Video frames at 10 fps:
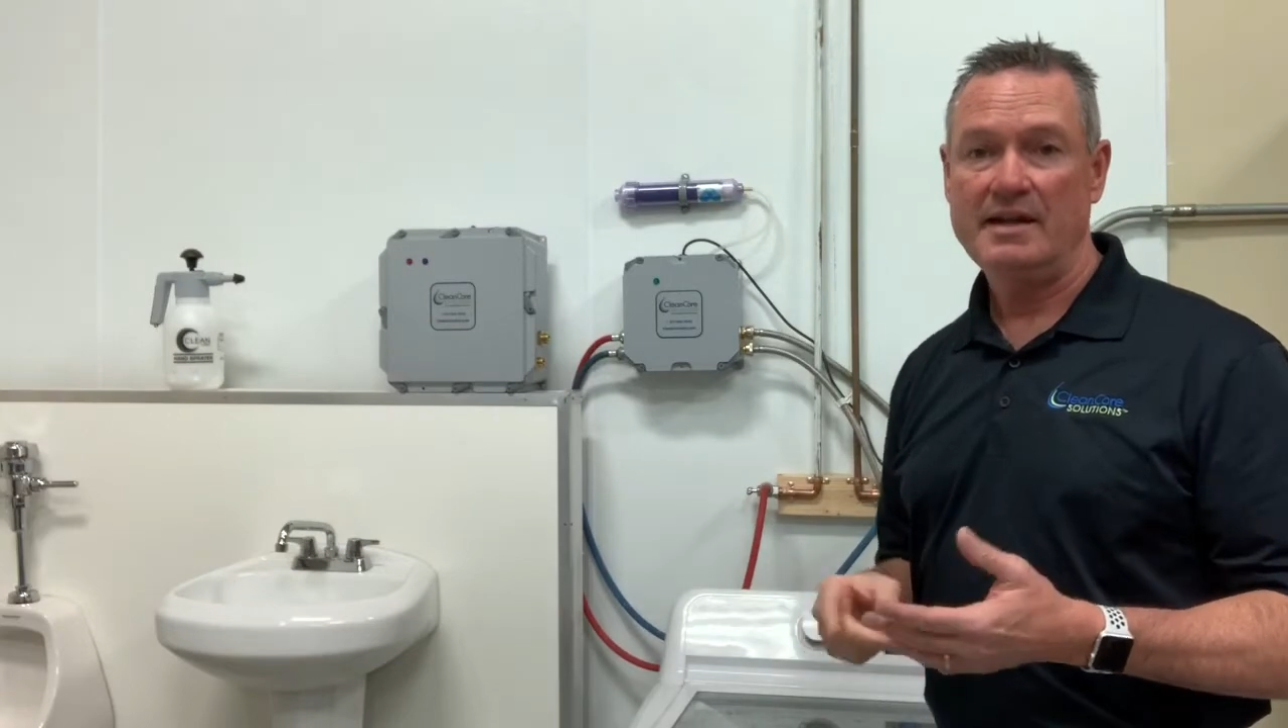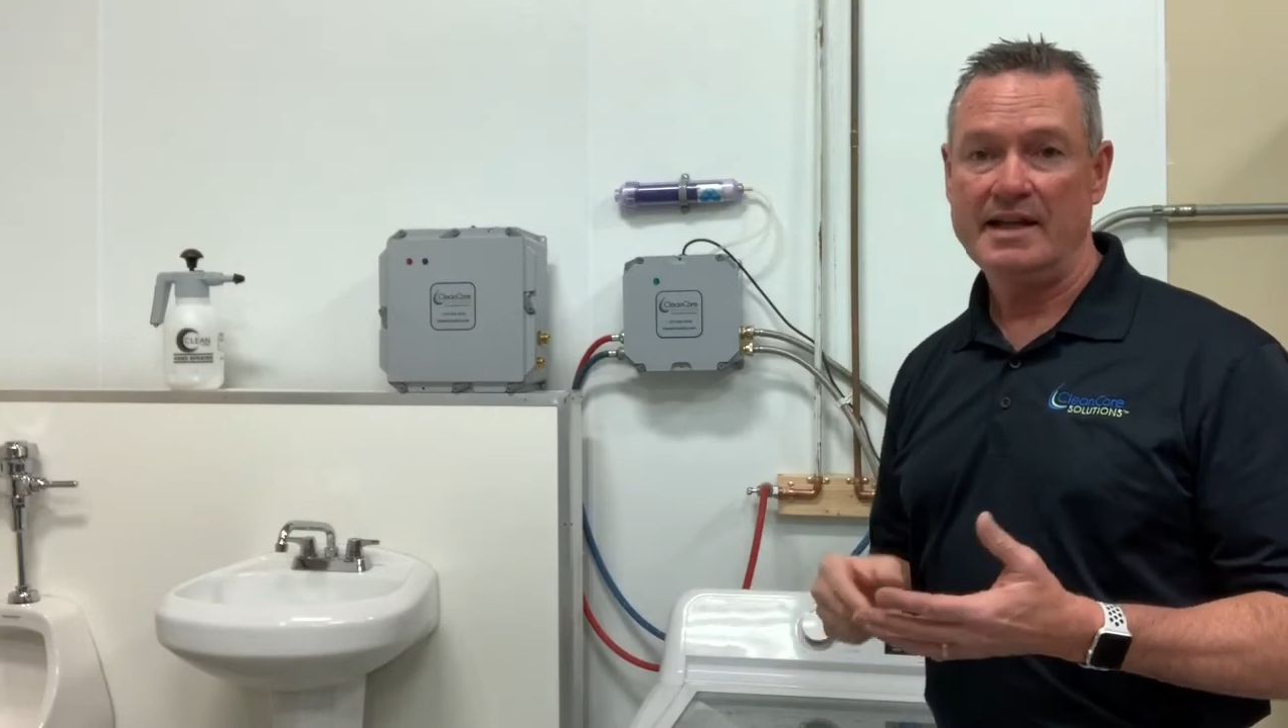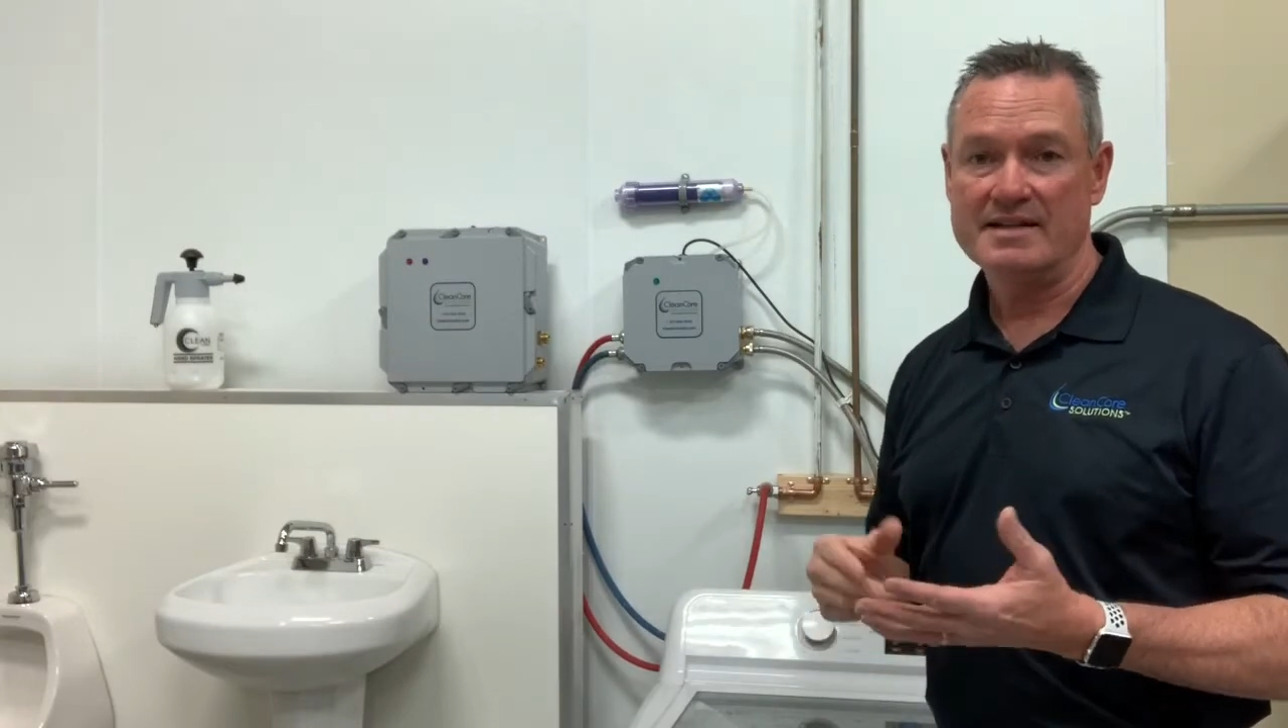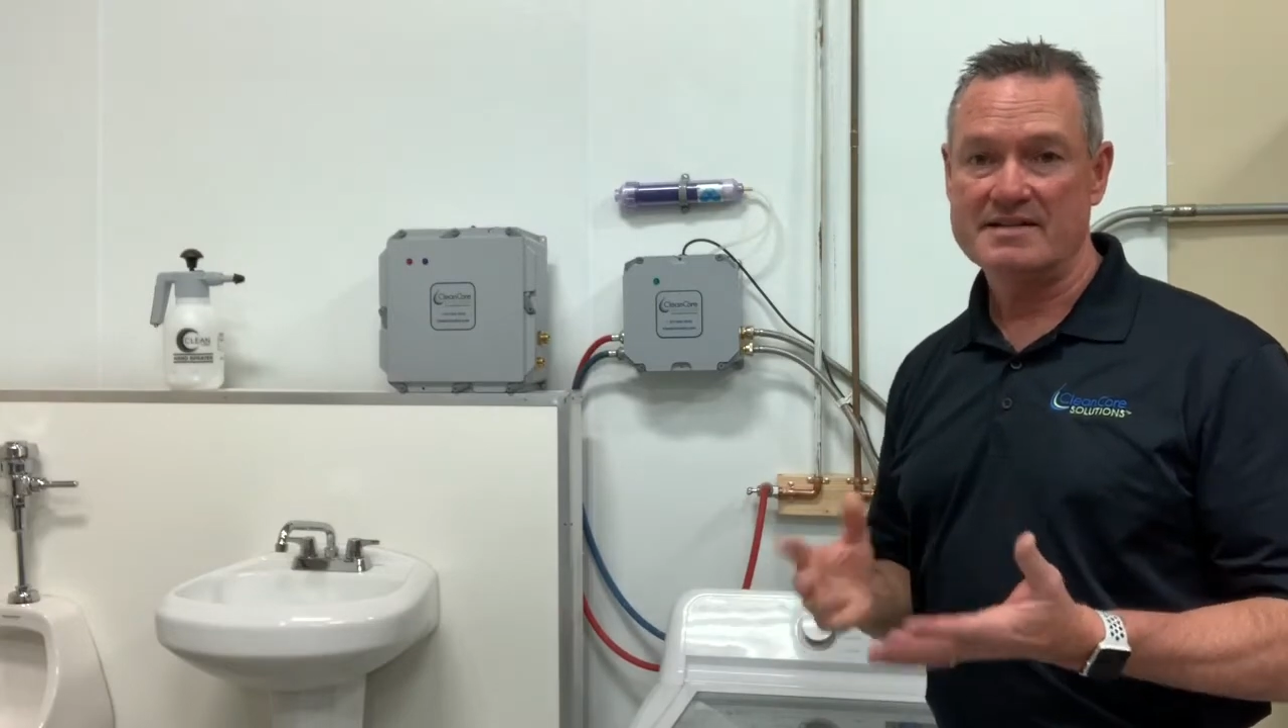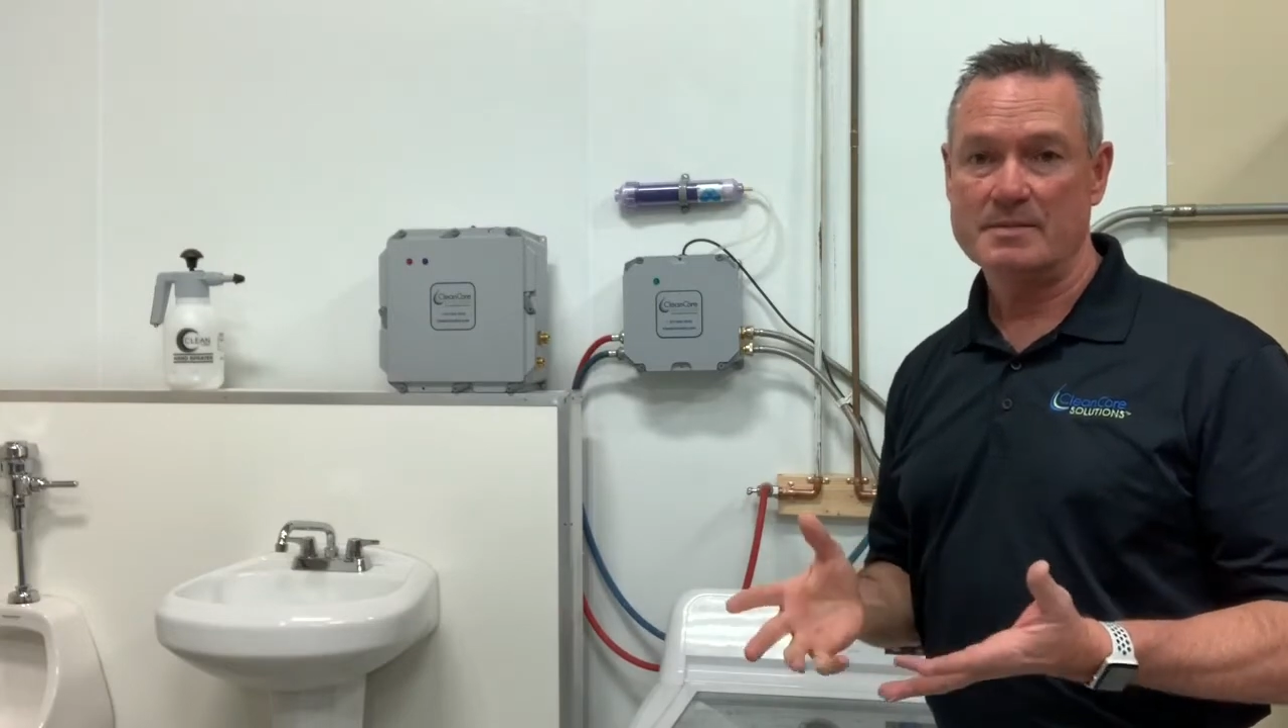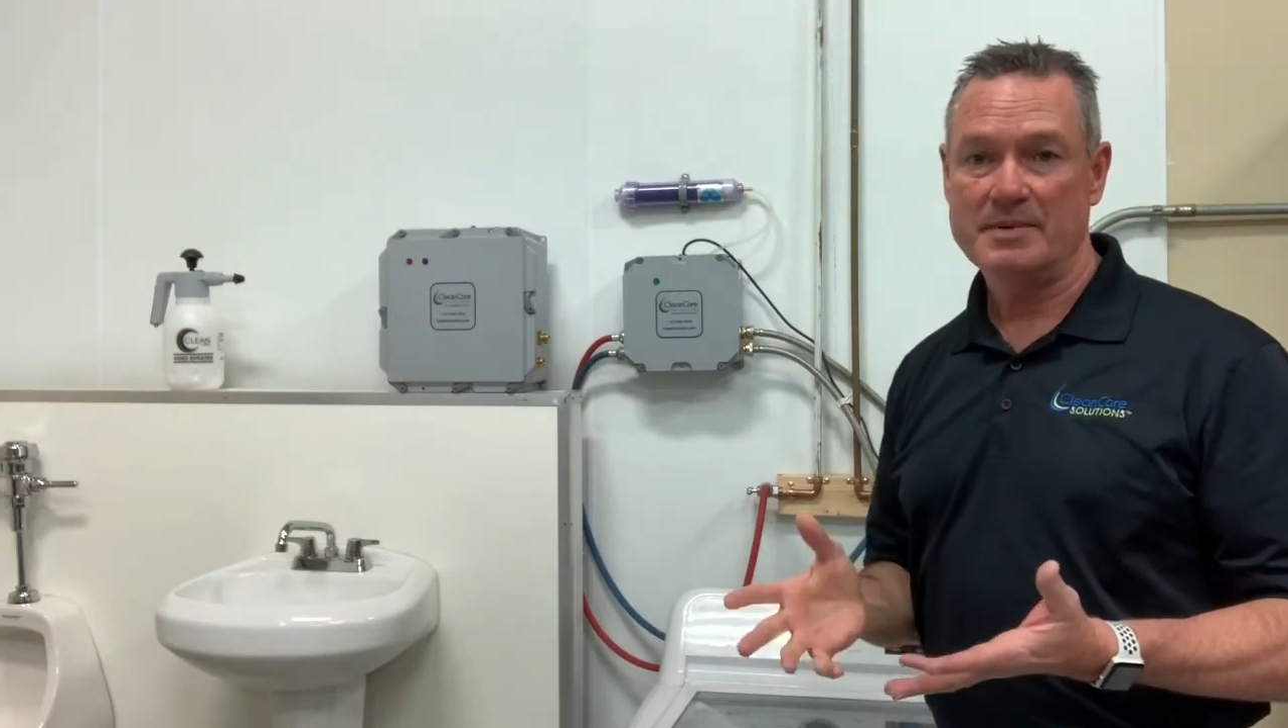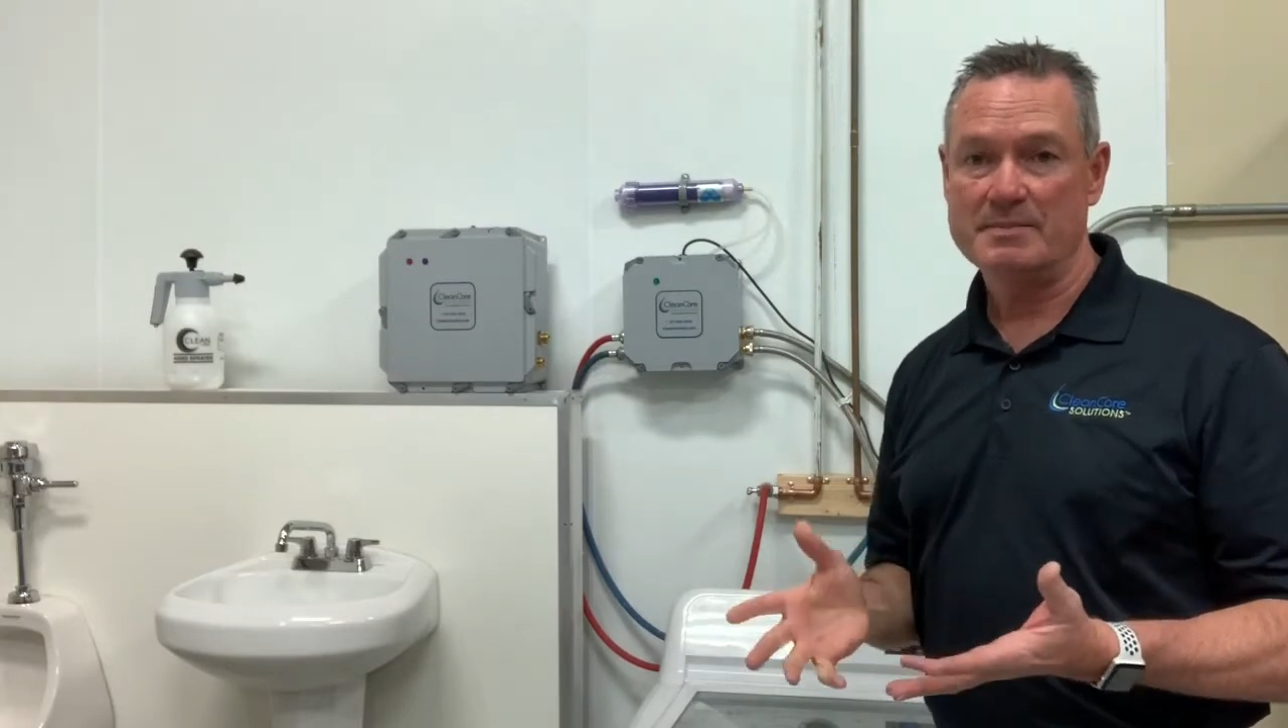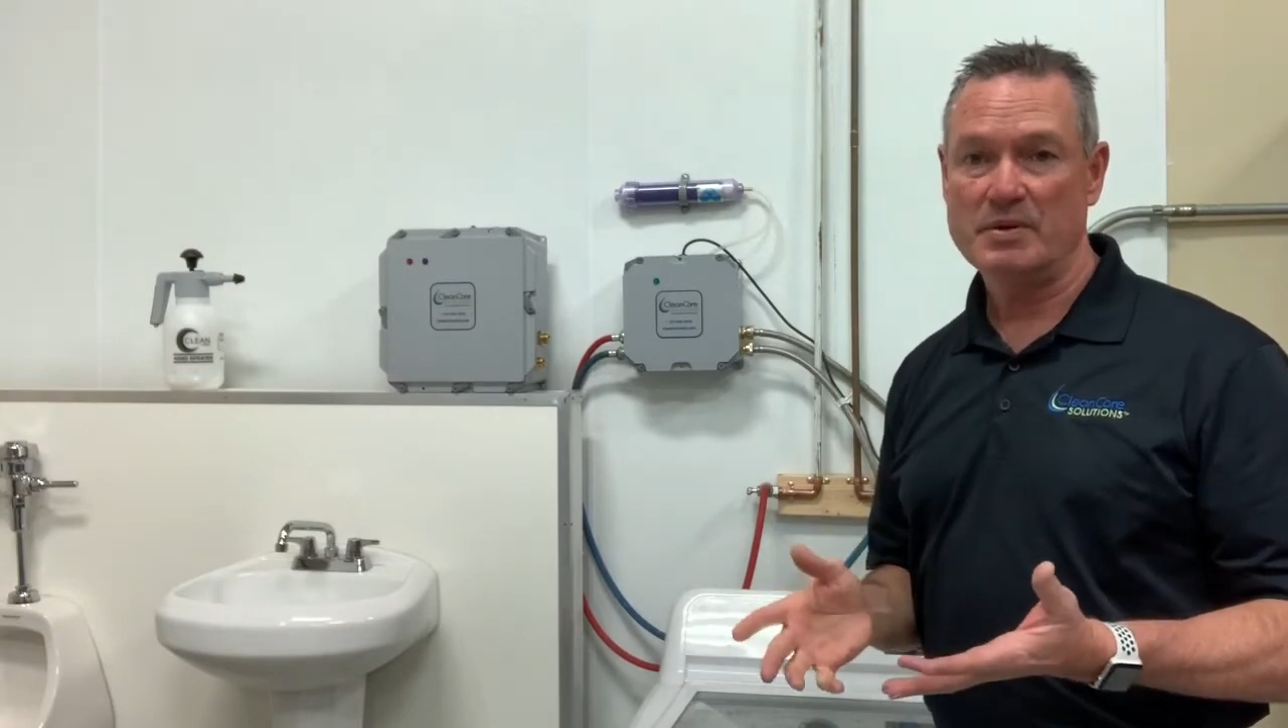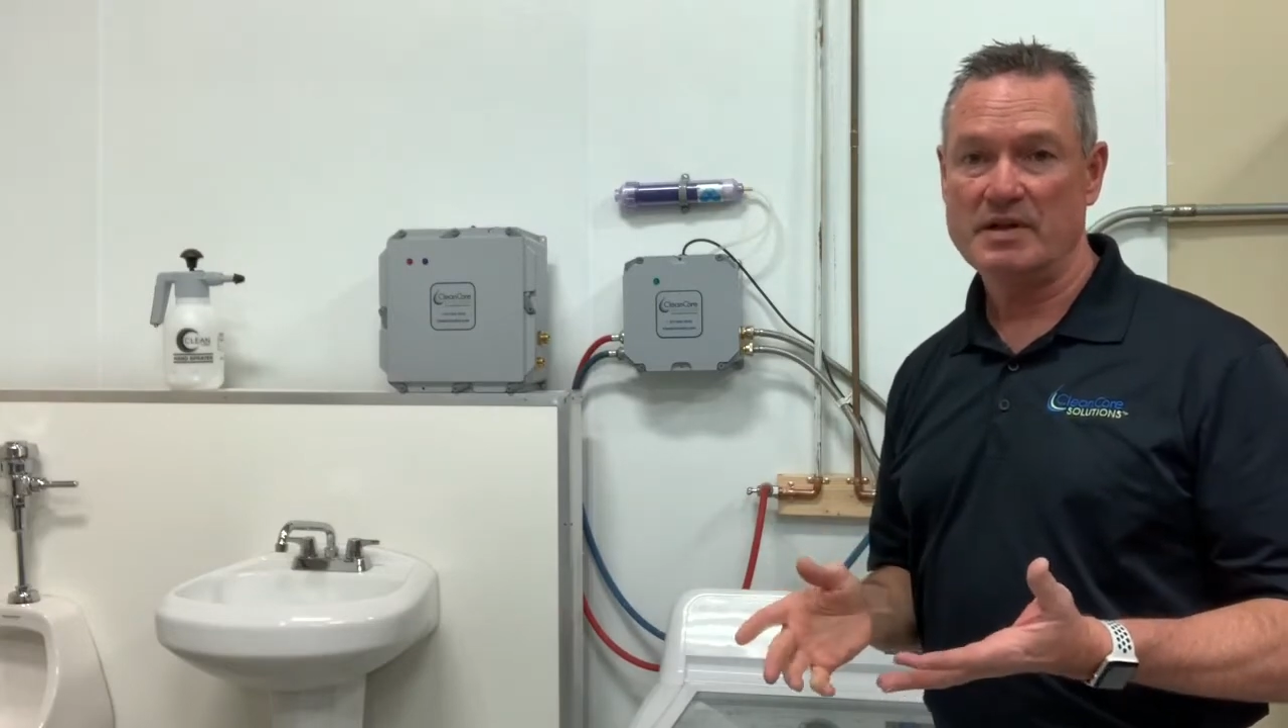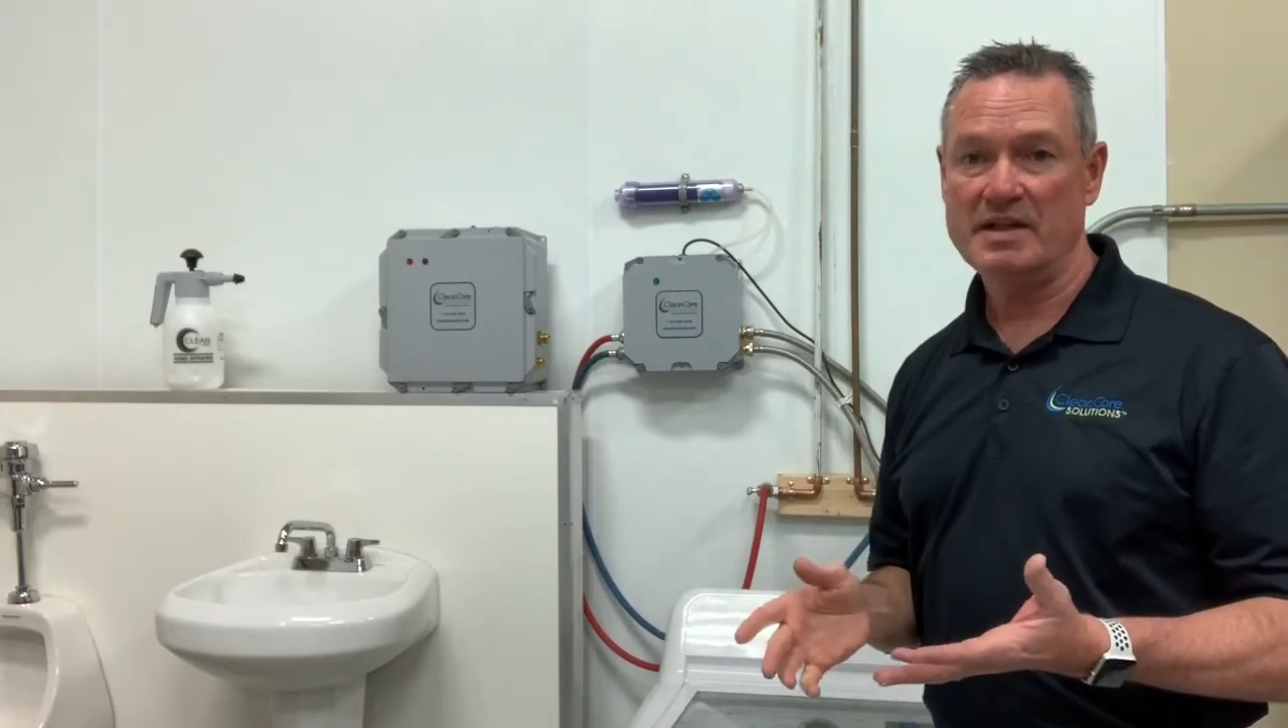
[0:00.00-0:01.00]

and simply put